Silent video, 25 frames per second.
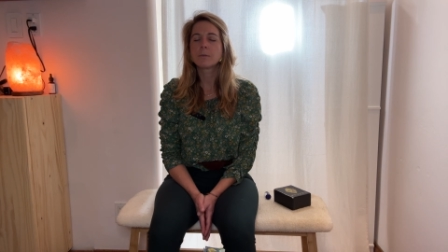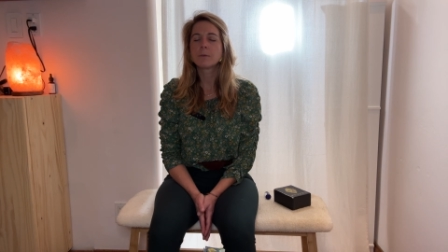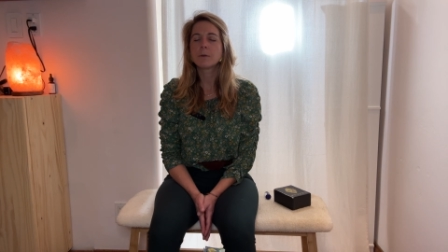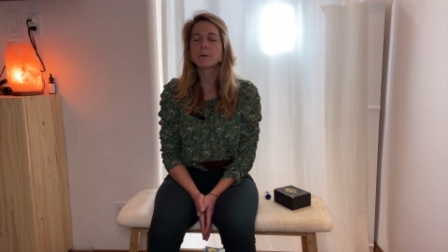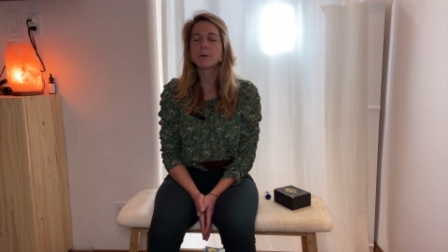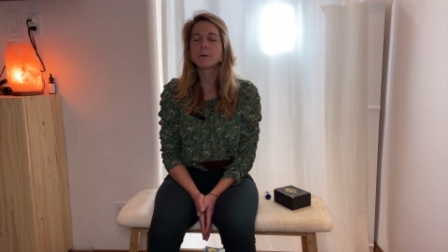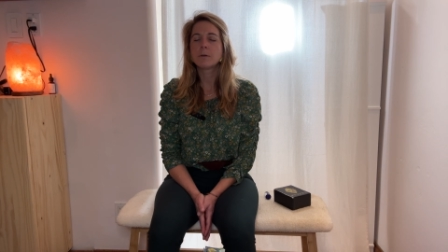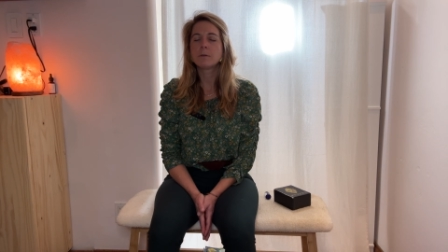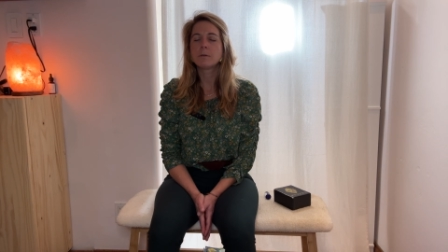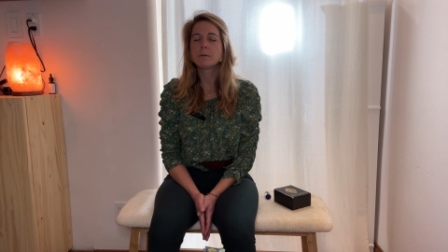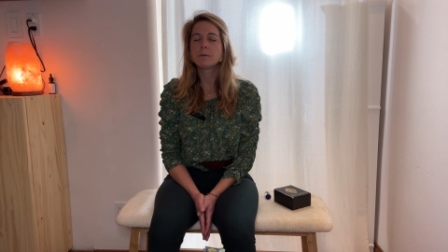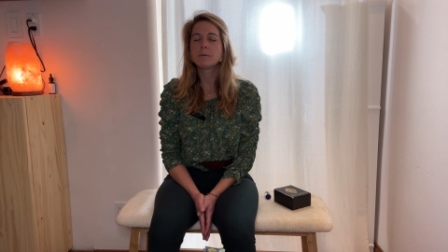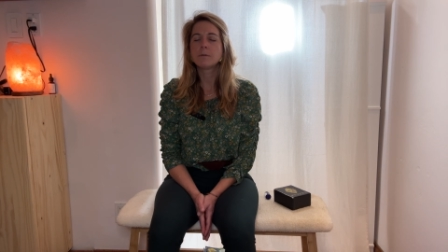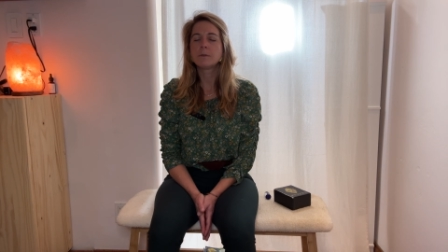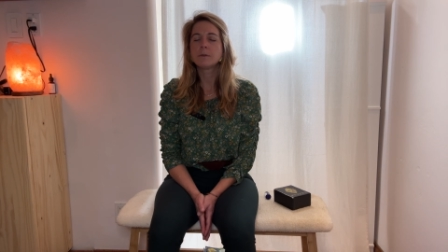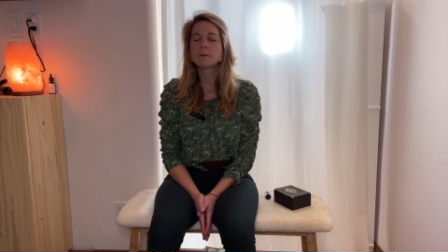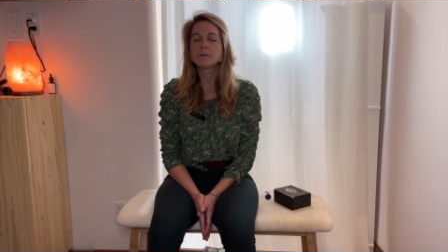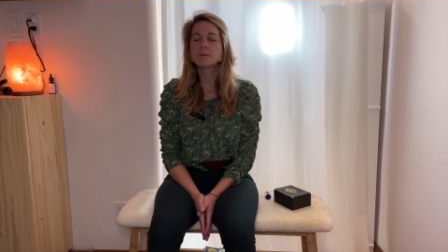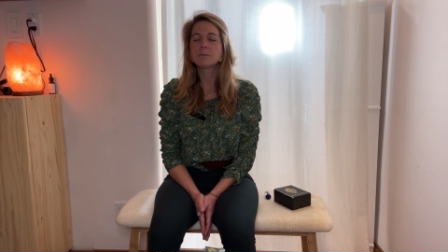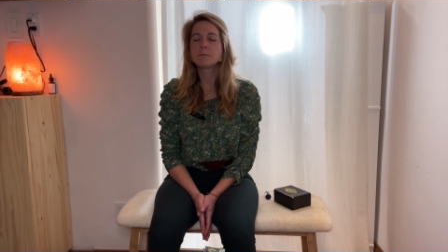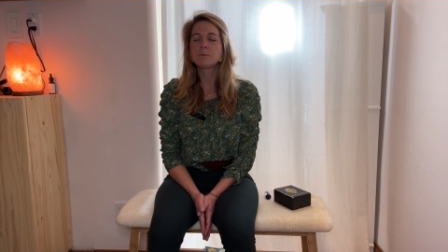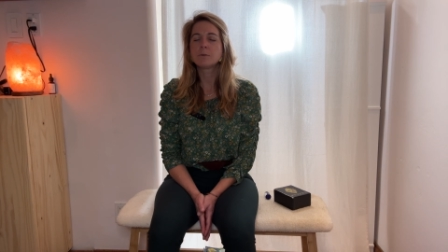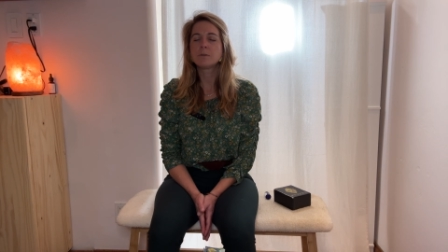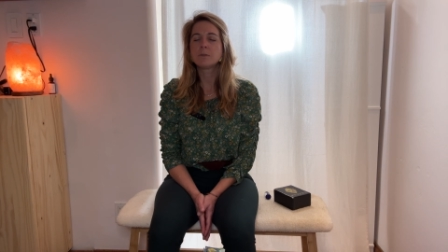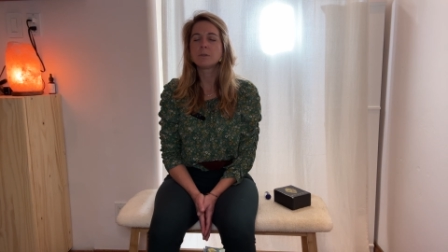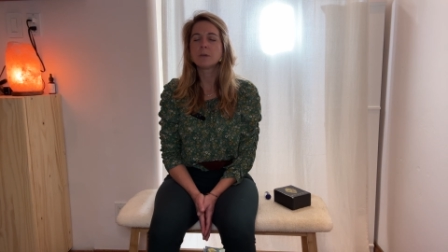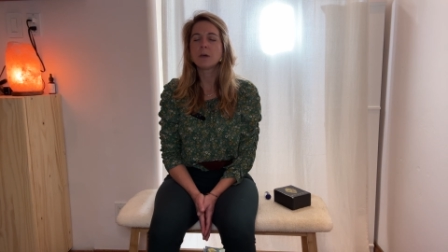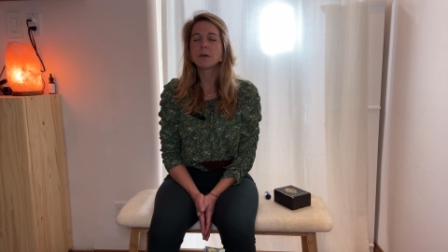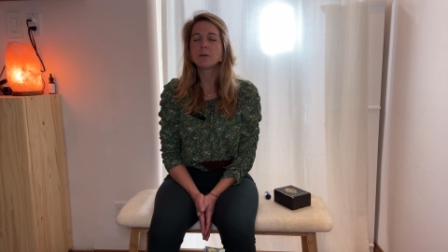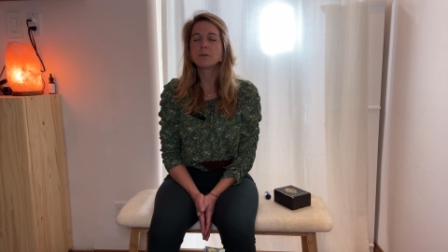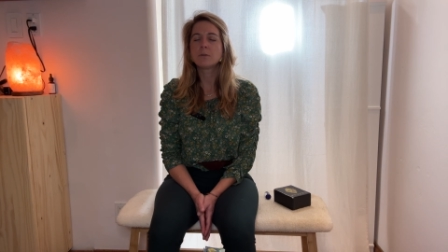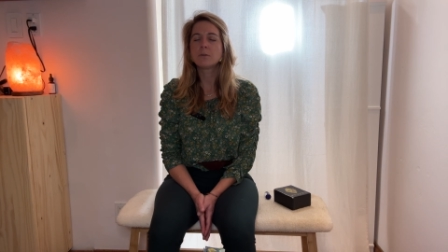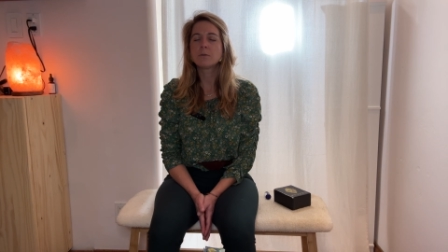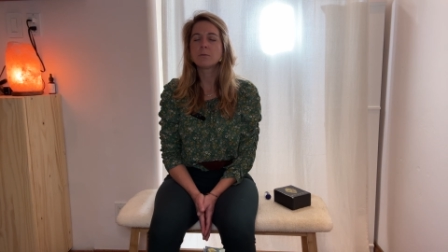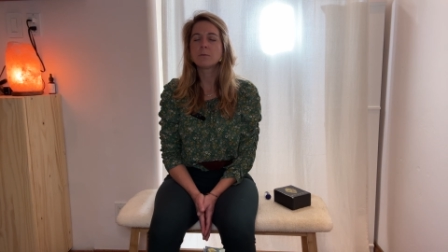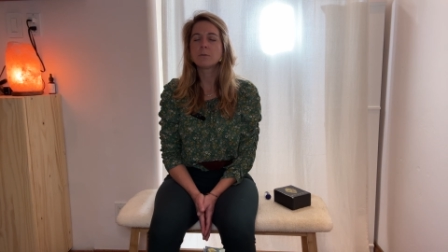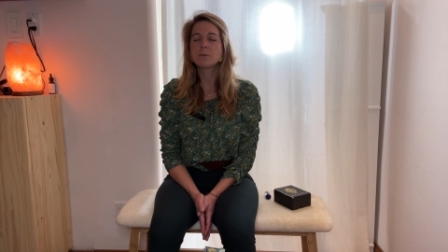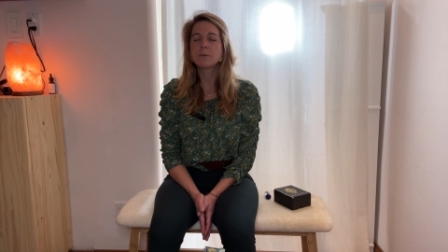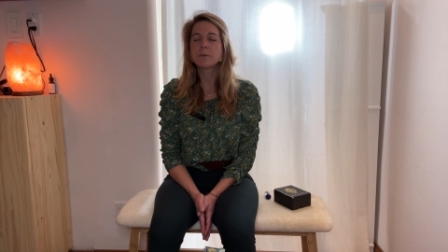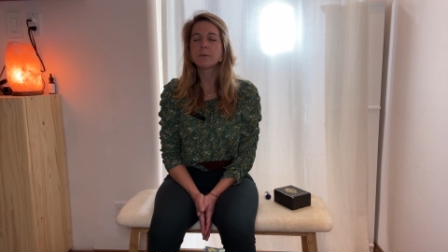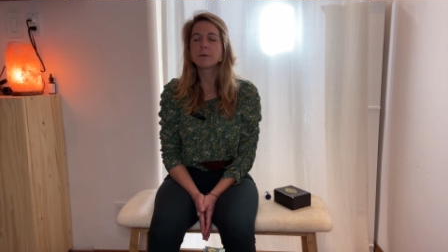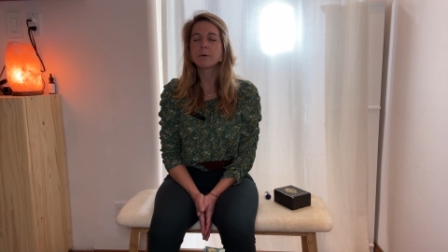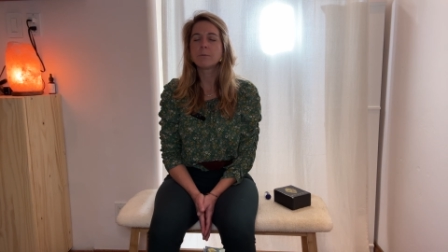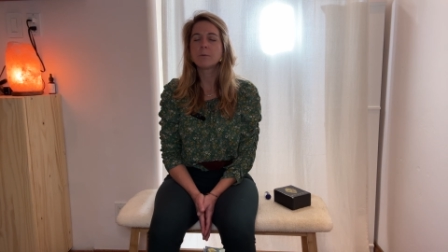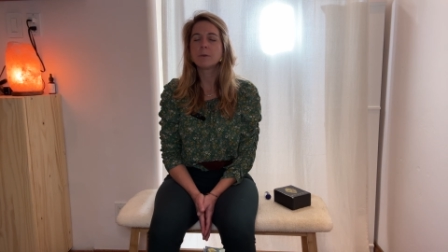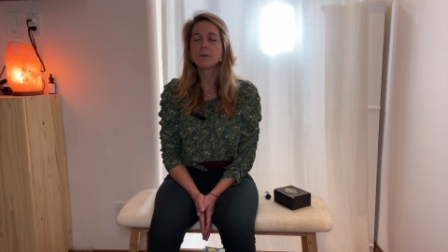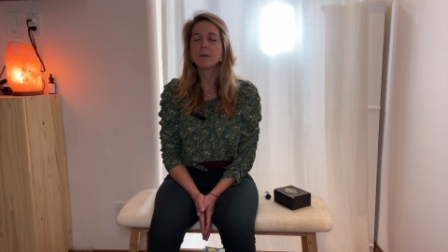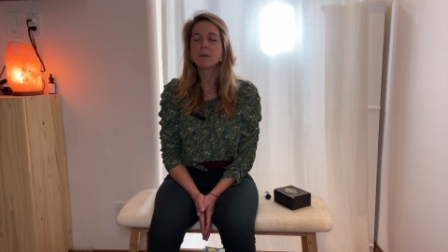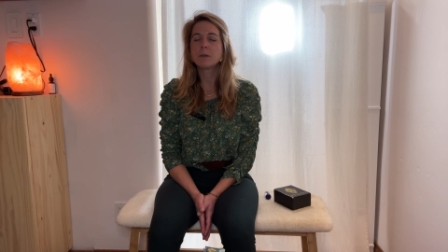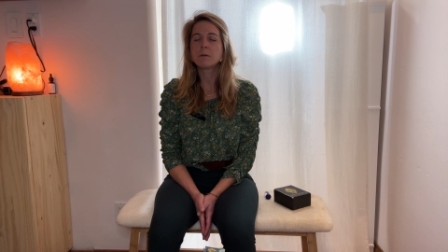All of this potential
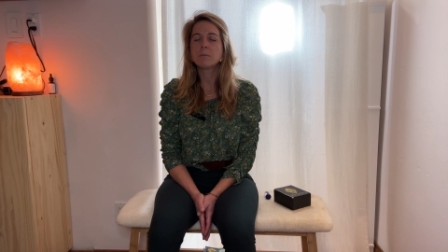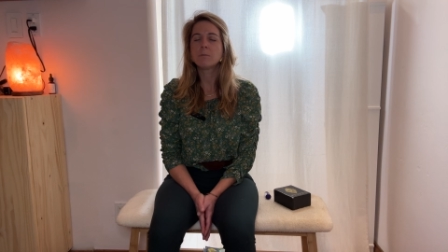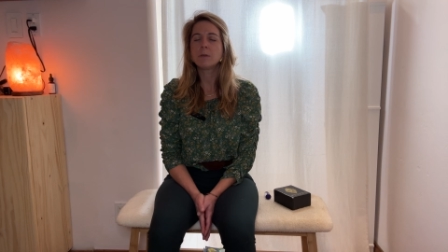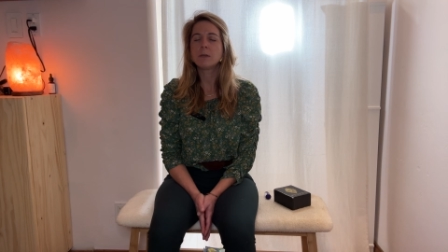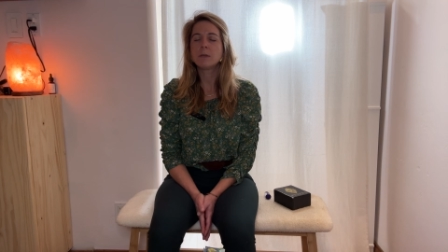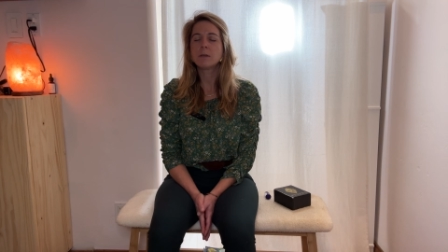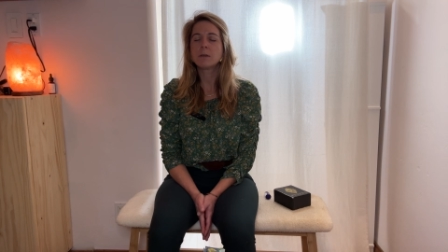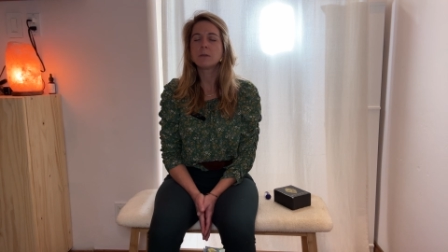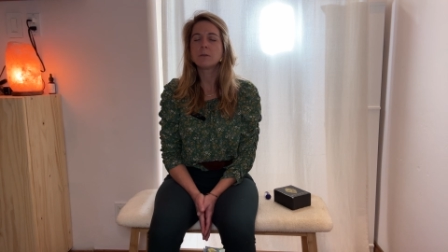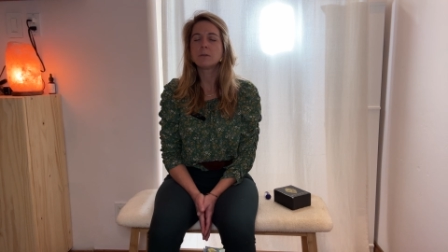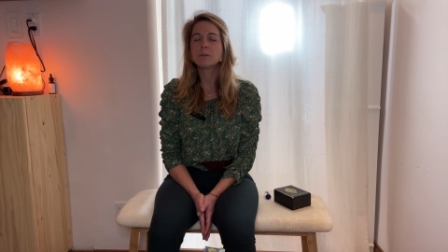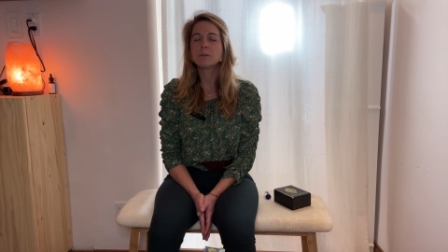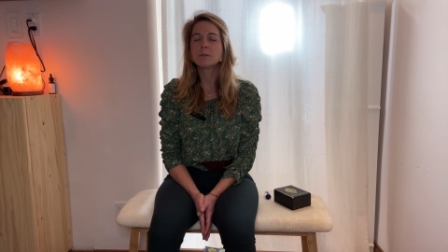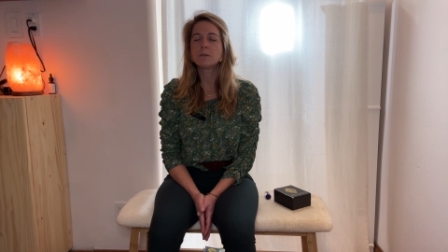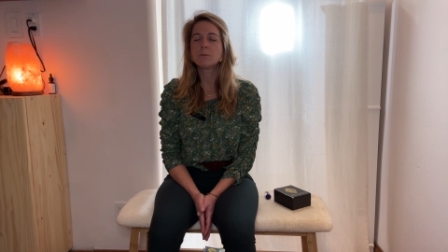that we can begin